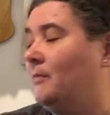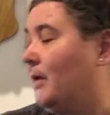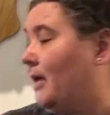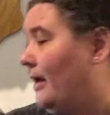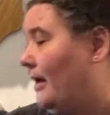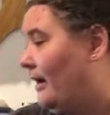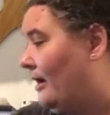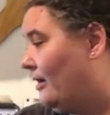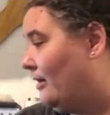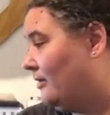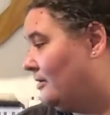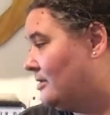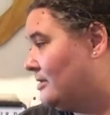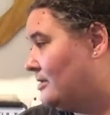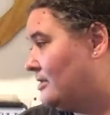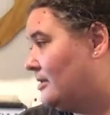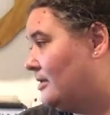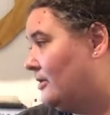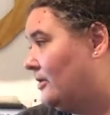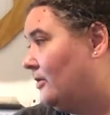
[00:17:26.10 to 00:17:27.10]
cowl,
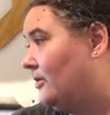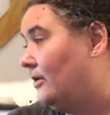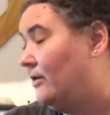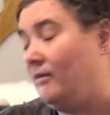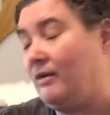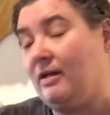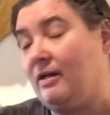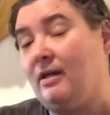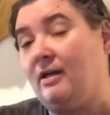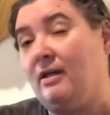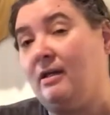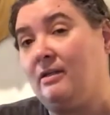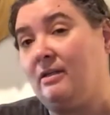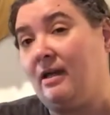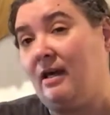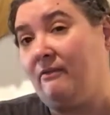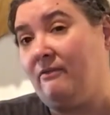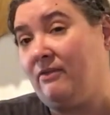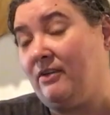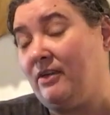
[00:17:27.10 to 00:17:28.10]
so if I could get
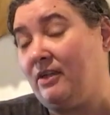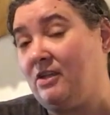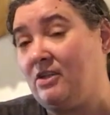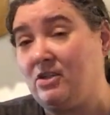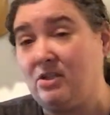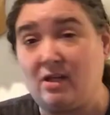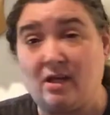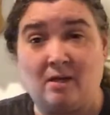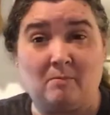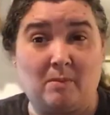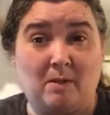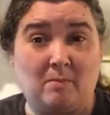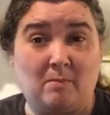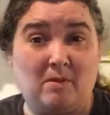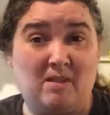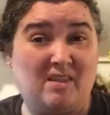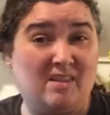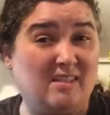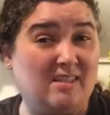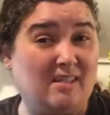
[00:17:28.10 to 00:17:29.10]
that finished and maybe
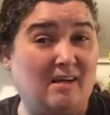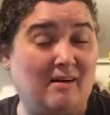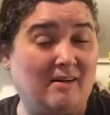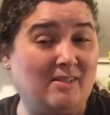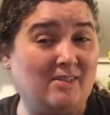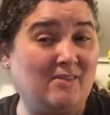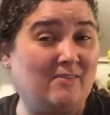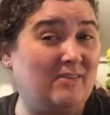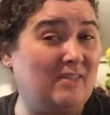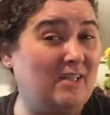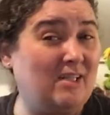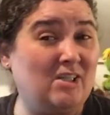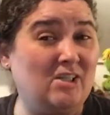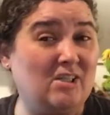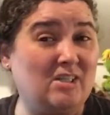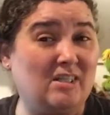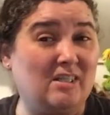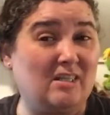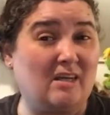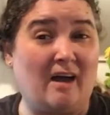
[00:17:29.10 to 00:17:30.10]
the socks finished,
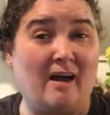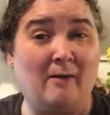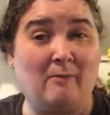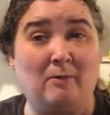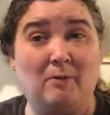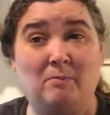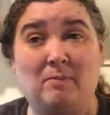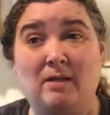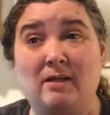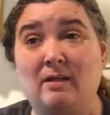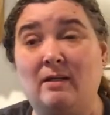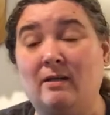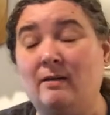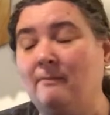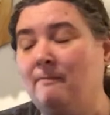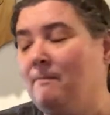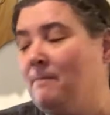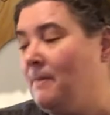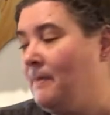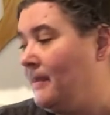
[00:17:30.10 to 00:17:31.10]
I would be
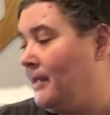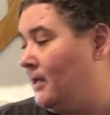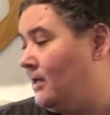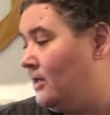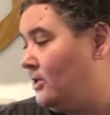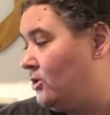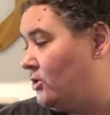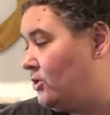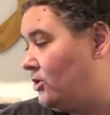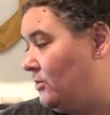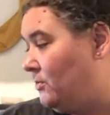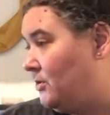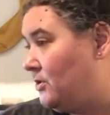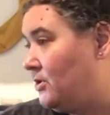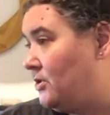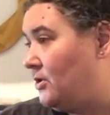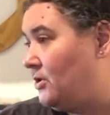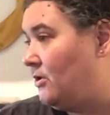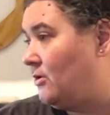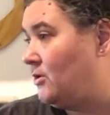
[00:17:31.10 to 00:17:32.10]
super
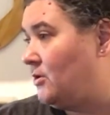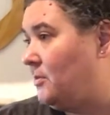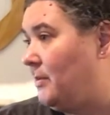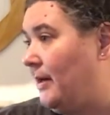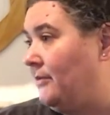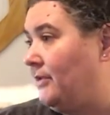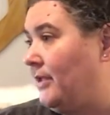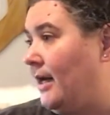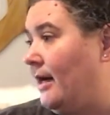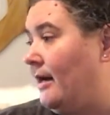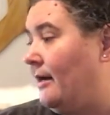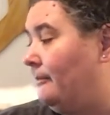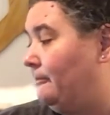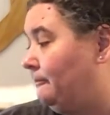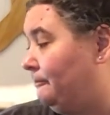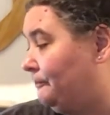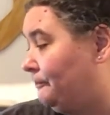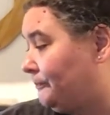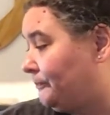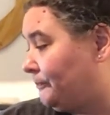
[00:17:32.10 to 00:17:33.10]
stoked about that.
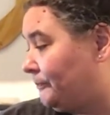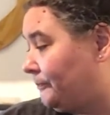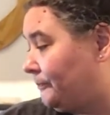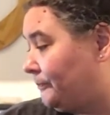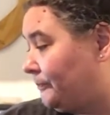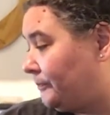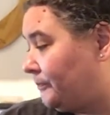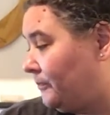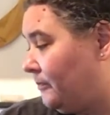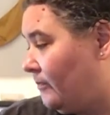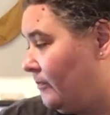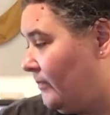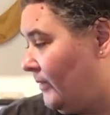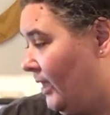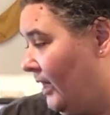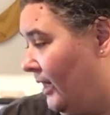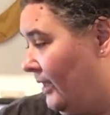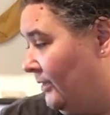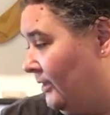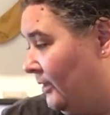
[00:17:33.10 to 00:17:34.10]

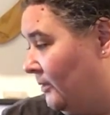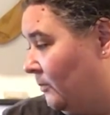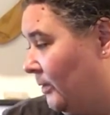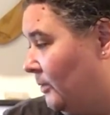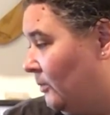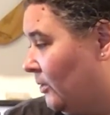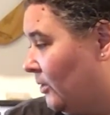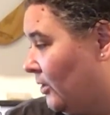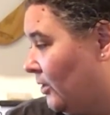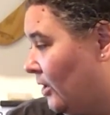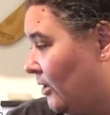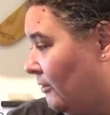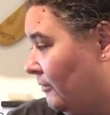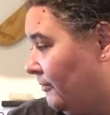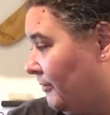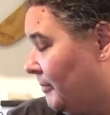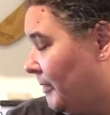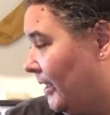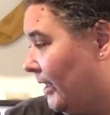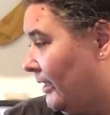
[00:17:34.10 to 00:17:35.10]
And then we will go
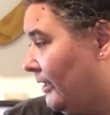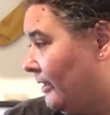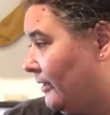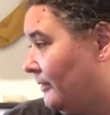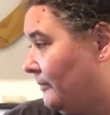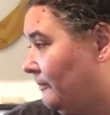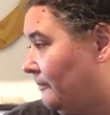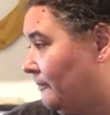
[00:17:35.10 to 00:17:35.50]
from there.